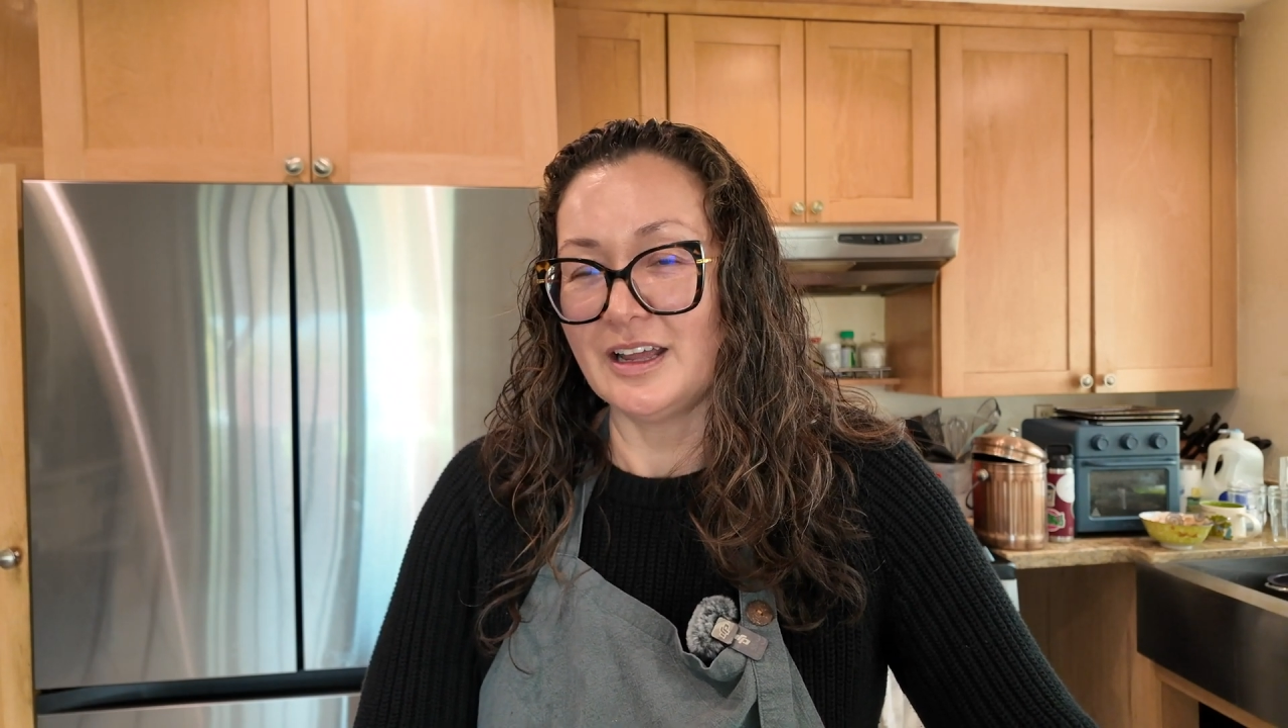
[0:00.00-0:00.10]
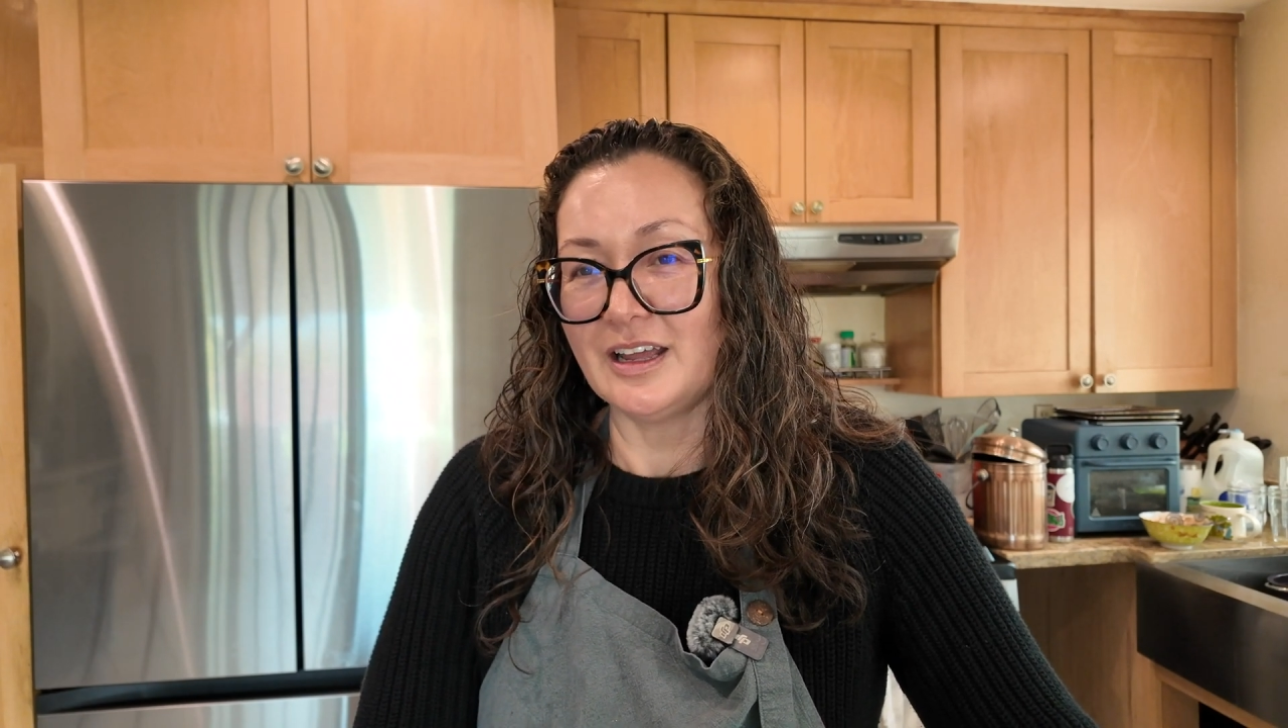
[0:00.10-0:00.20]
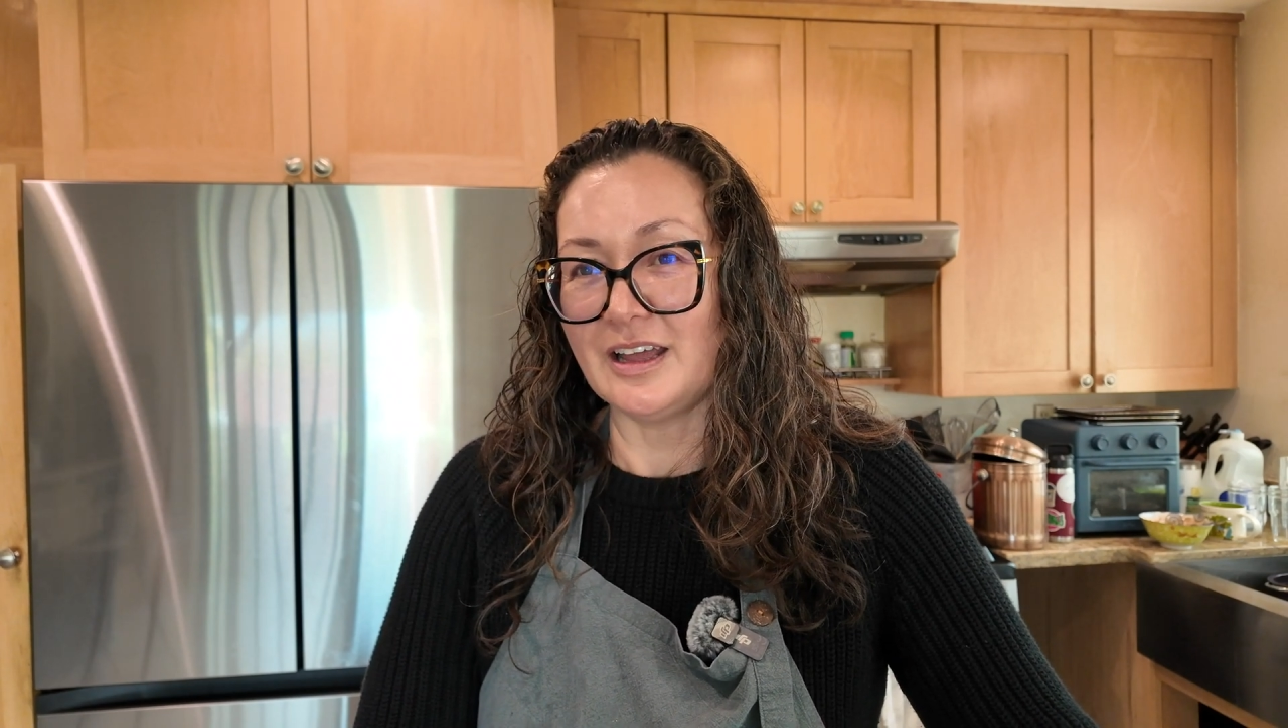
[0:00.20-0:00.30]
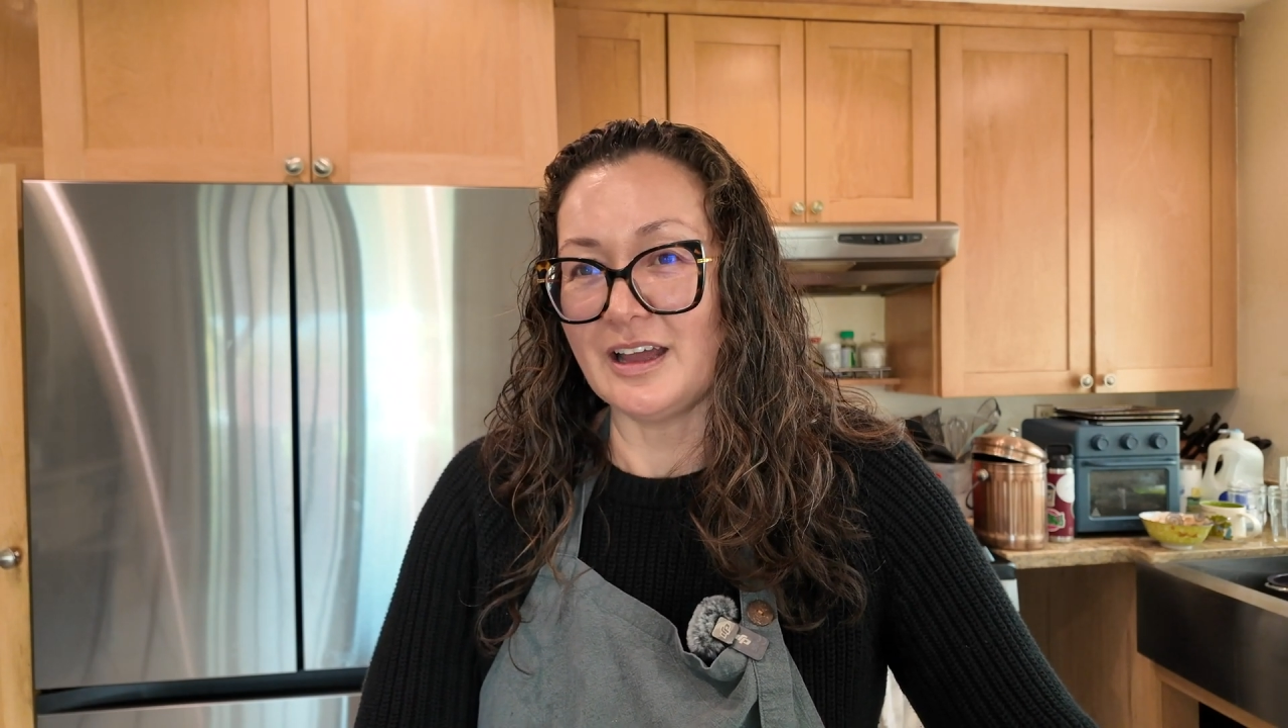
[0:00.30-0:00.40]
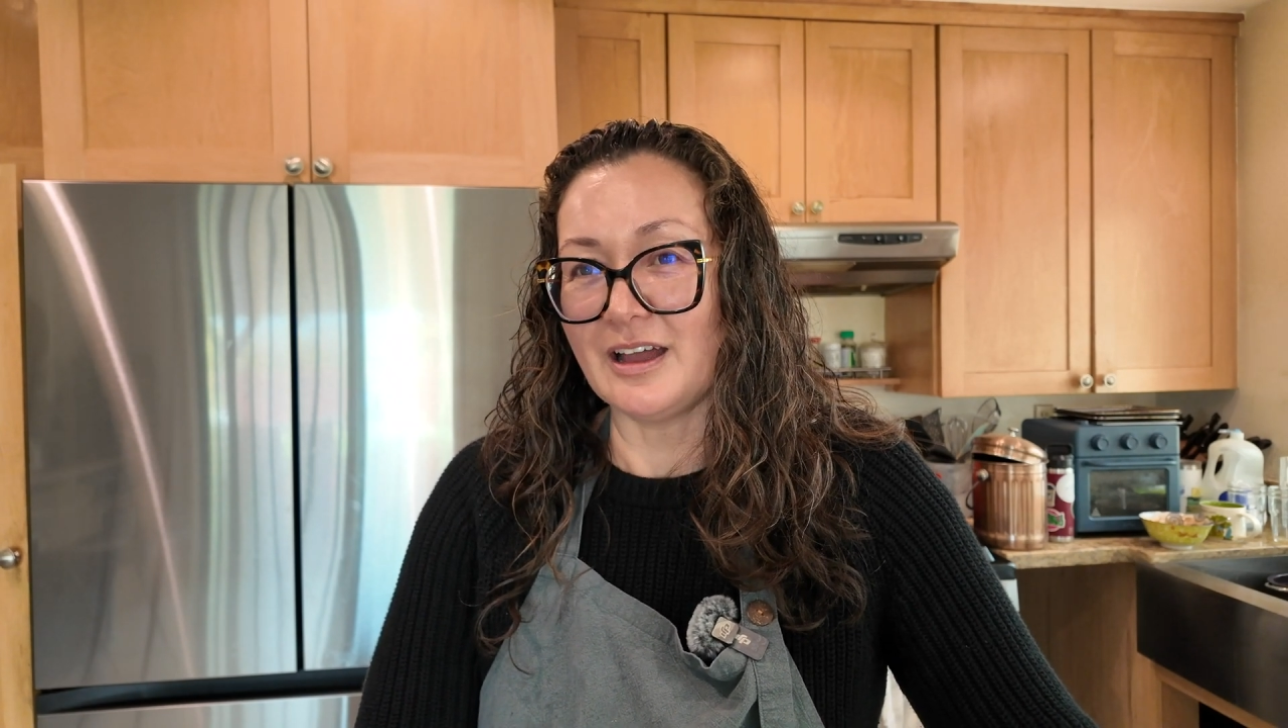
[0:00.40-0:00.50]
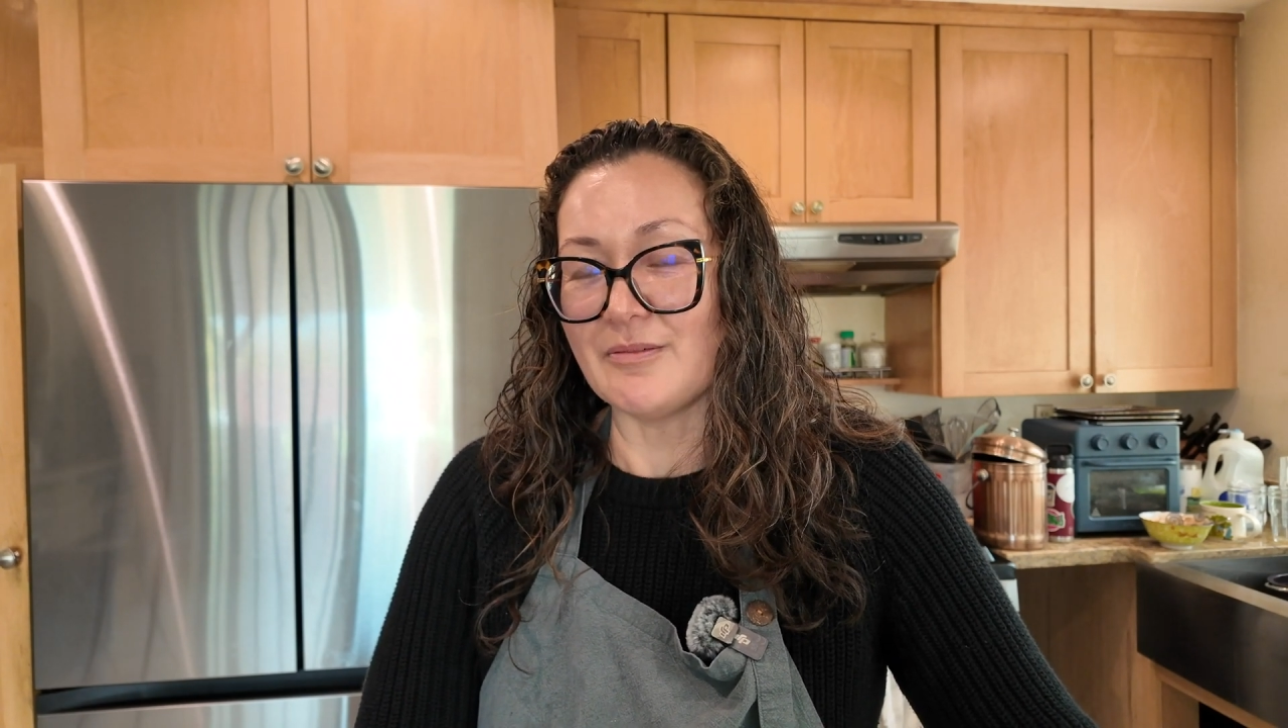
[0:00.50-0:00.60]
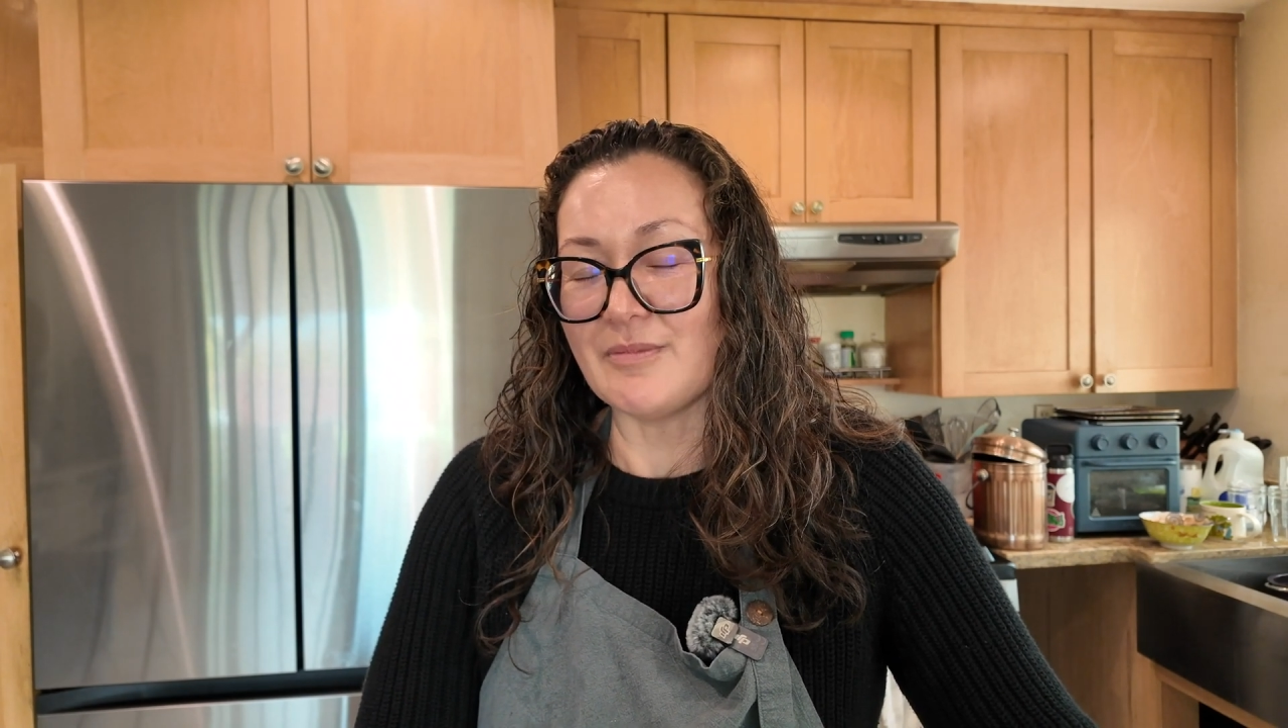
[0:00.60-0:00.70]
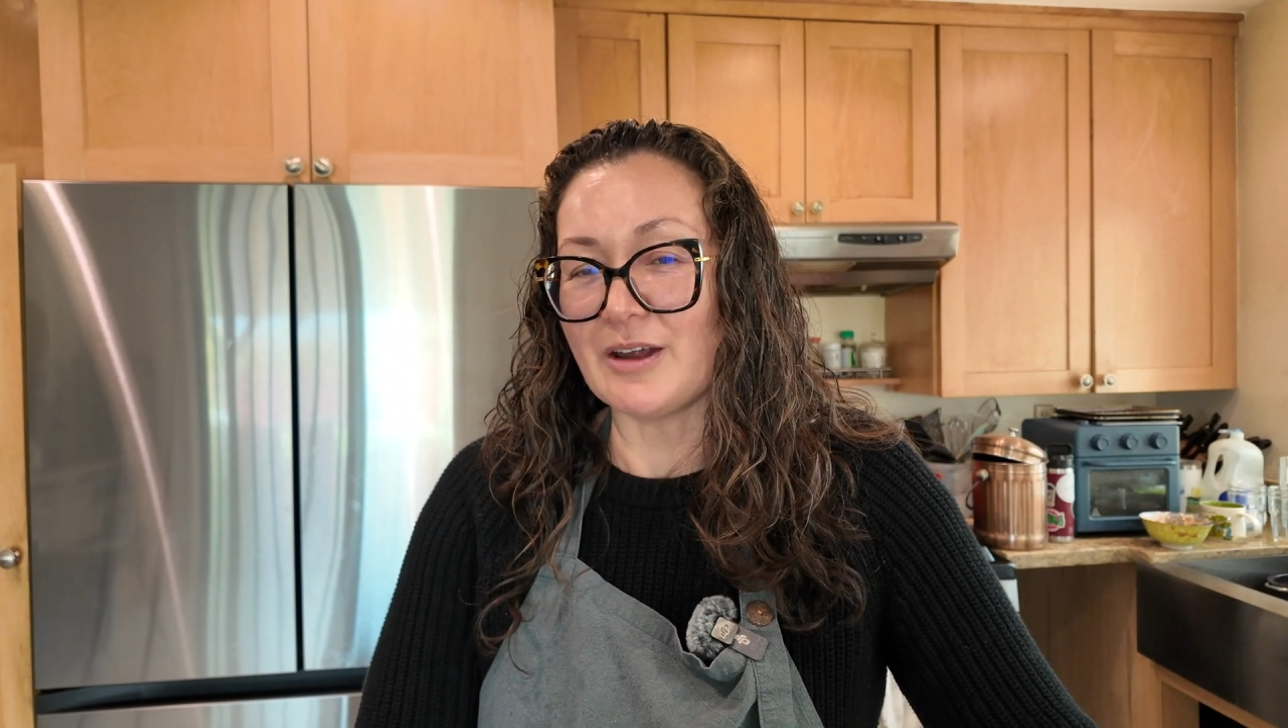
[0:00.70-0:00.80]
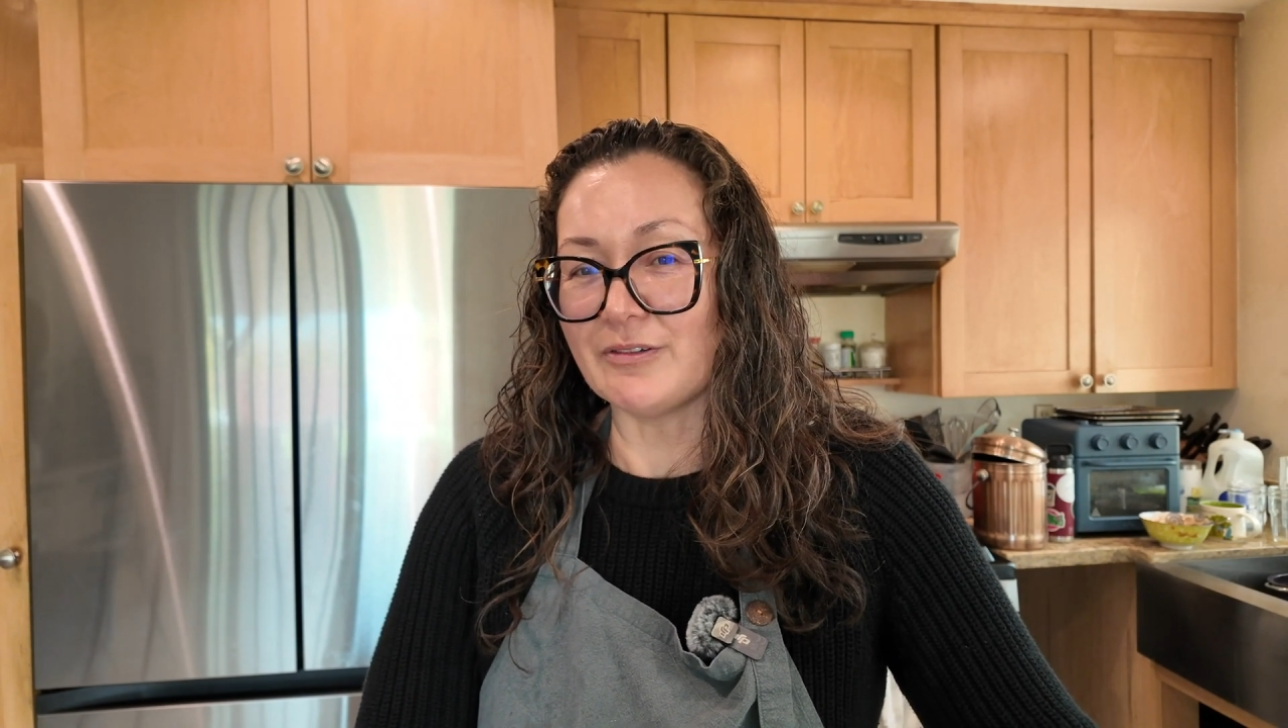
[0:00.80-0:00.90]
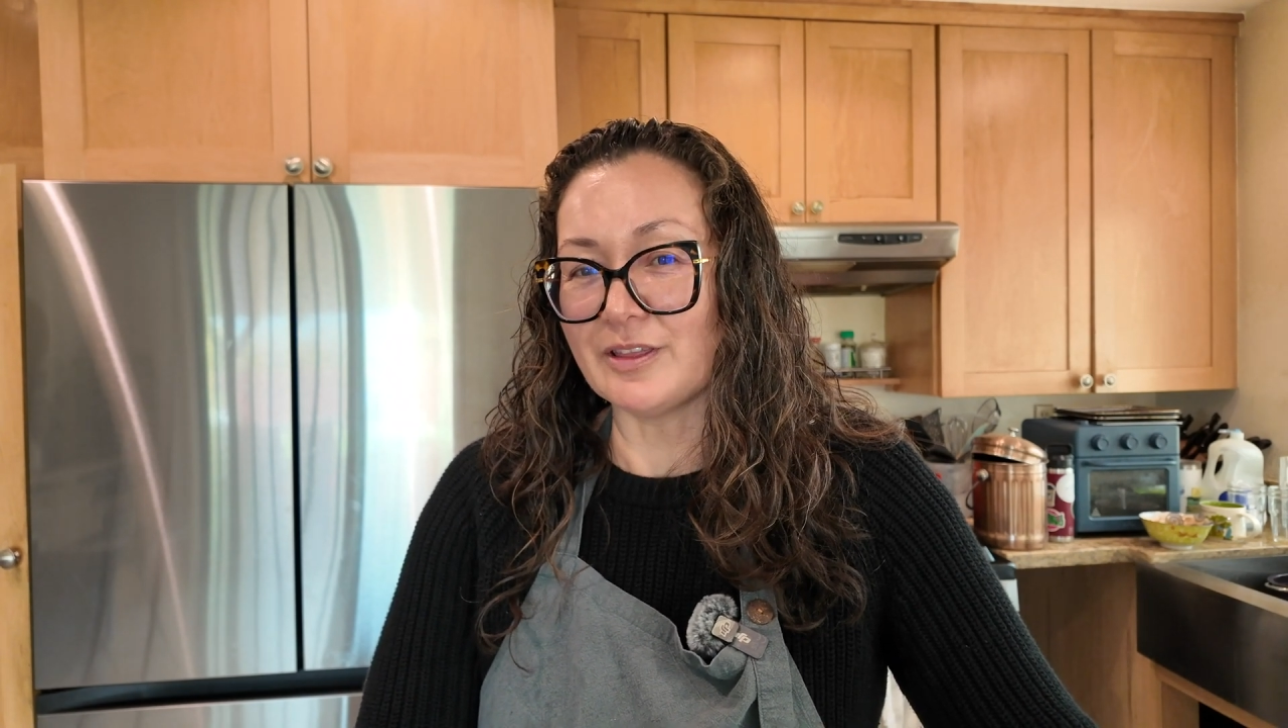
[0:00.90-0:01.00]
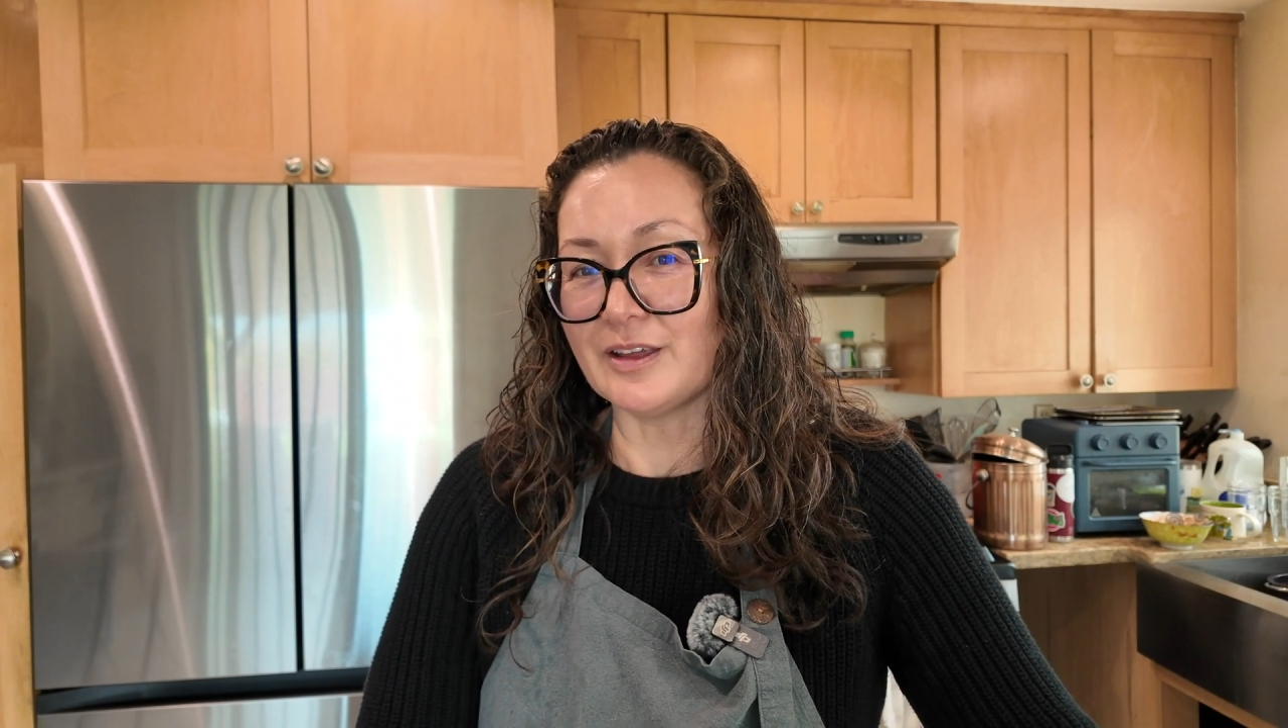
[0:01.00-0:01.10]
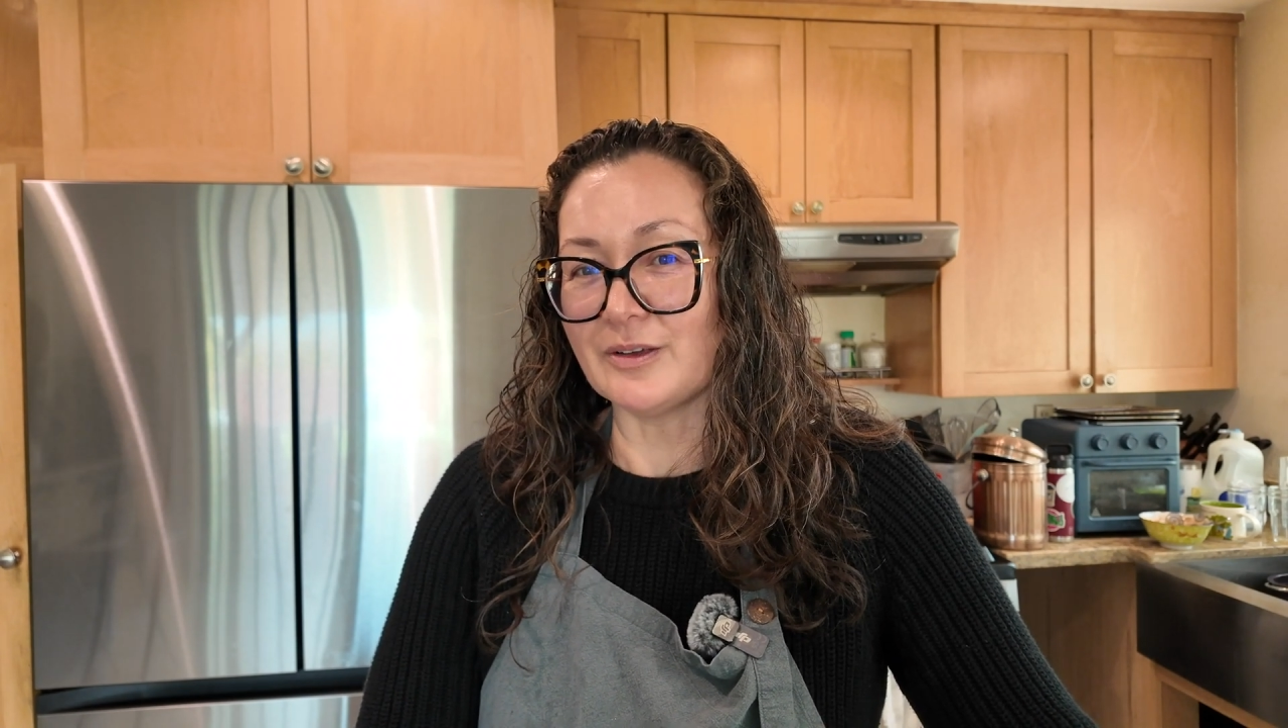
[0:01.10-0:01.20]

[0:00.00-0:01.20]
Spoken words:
everything